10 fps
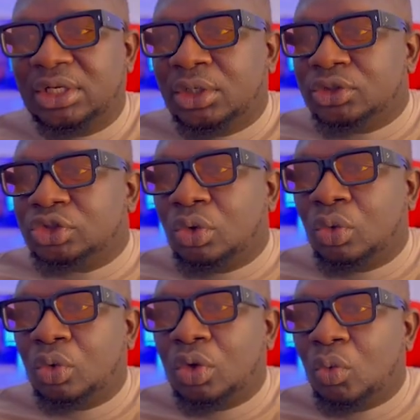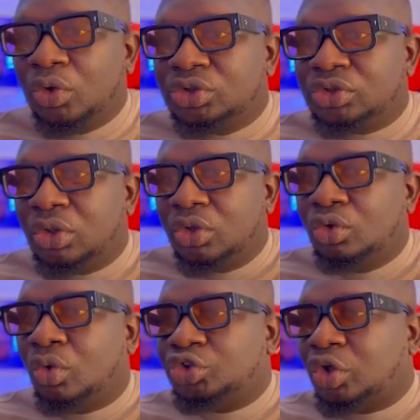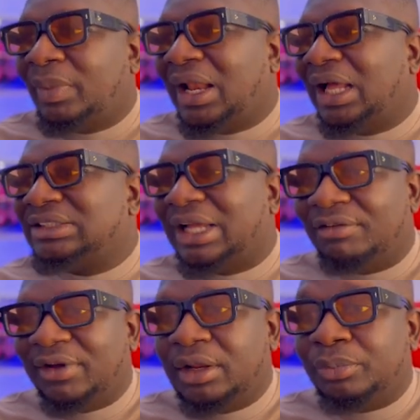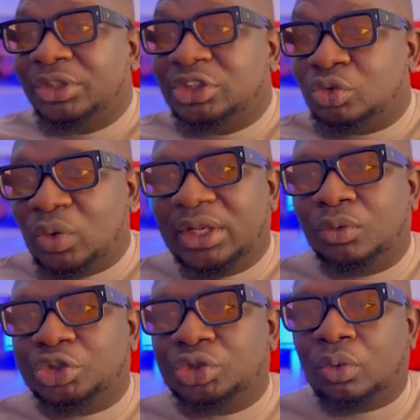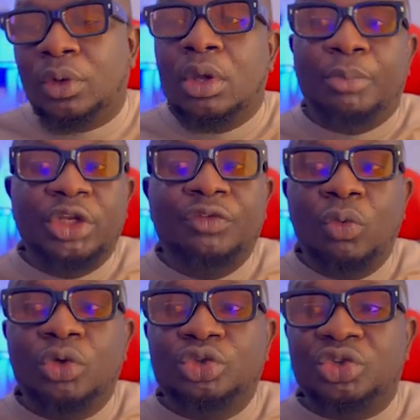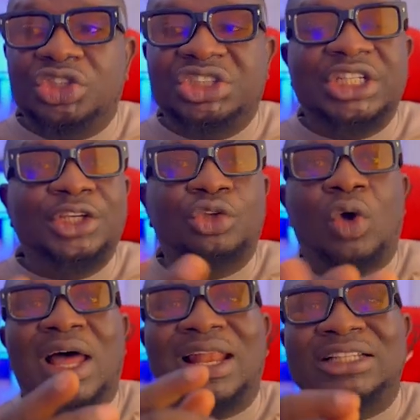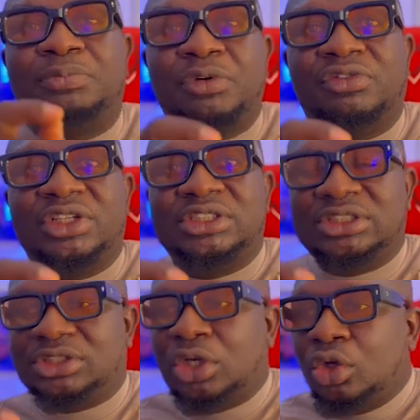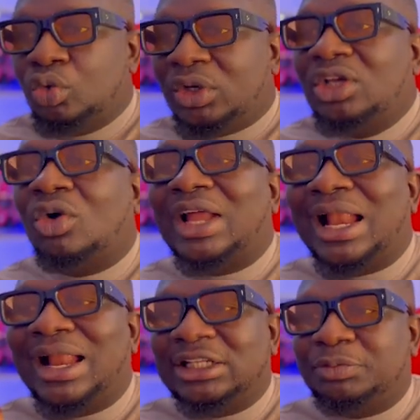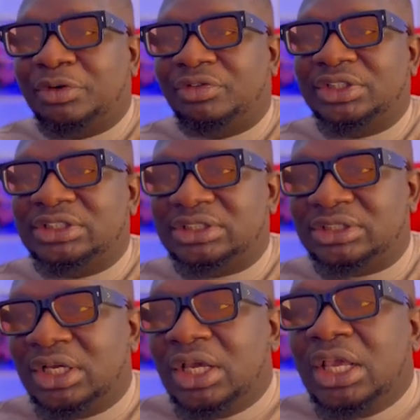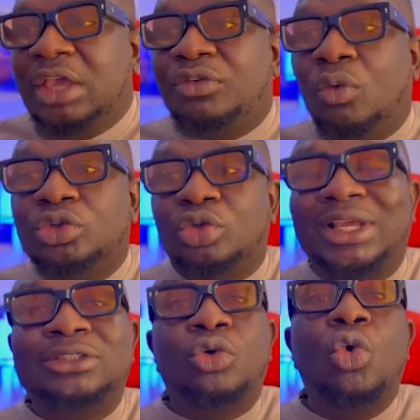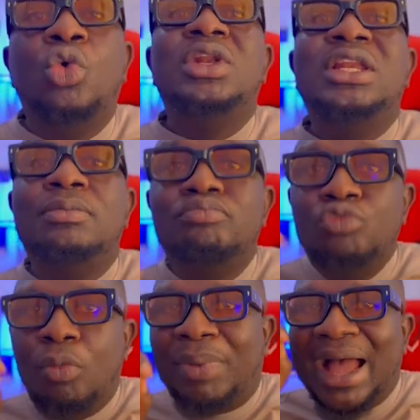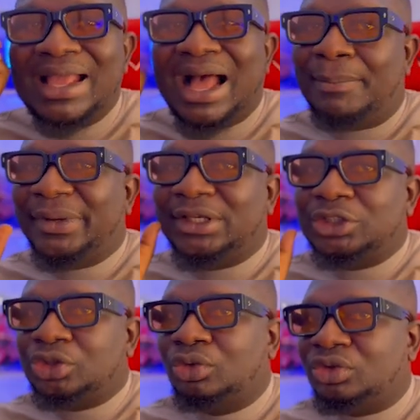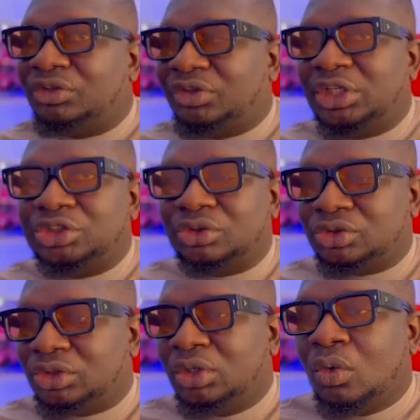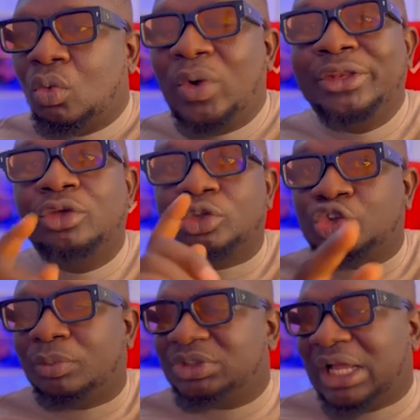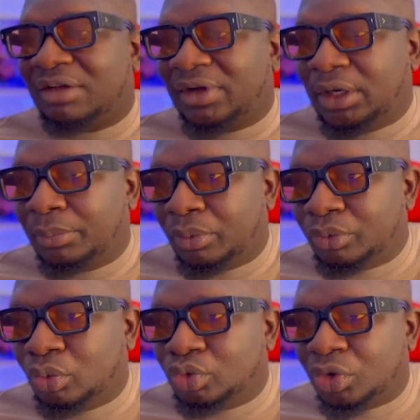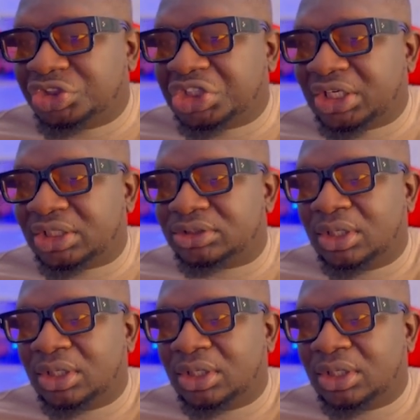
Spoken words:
So once your job alerts are available, this is where they will show. But if you want to check your alert preferences, you click on alert preferences. If you want to get only mobile application notifications when your jobs are available, you uncheck it